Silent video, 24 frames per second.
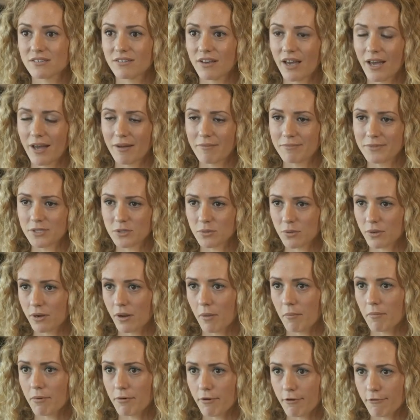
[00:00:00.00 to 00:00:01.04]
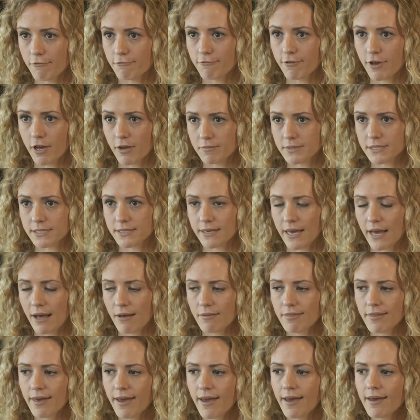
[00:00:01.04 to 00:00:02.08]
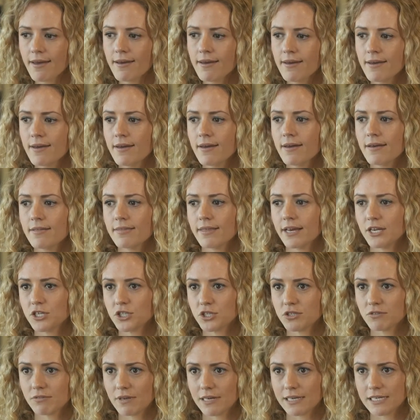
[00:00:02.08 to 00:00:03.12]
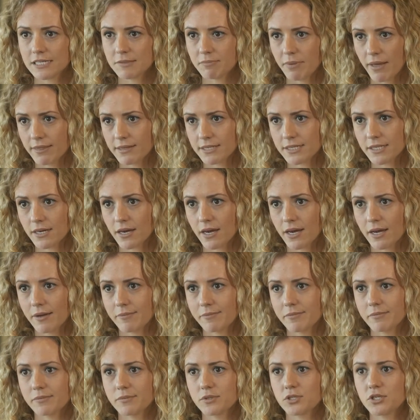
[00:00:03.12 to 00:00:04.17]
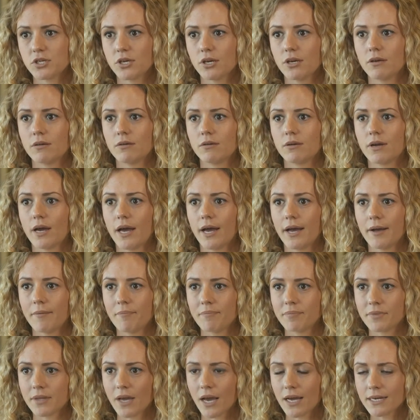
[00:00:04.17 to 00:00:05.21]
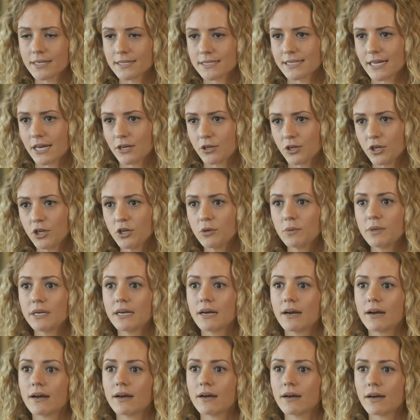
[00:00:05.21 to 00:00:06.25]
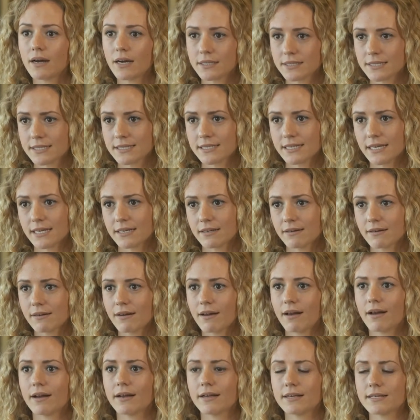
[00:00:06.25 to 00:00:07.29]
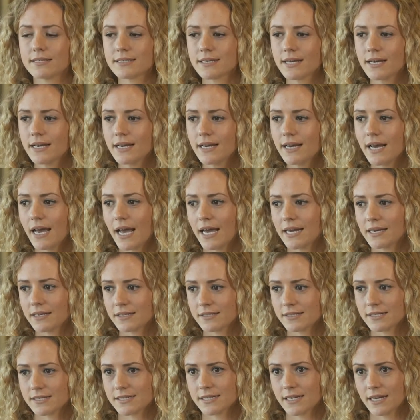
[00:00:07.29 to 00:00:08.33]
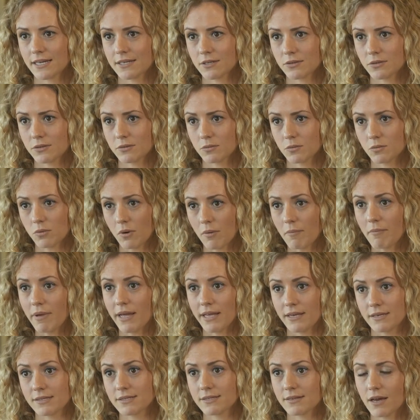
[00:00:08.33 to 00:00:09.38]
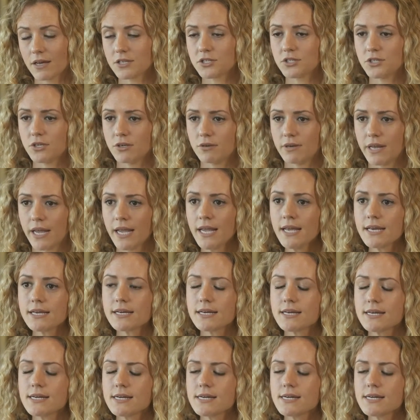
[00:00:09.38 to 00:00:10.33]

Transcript: to a number of firms out there, they should really spend the time to understand who we are, understand our clients, and understand what makes us unique.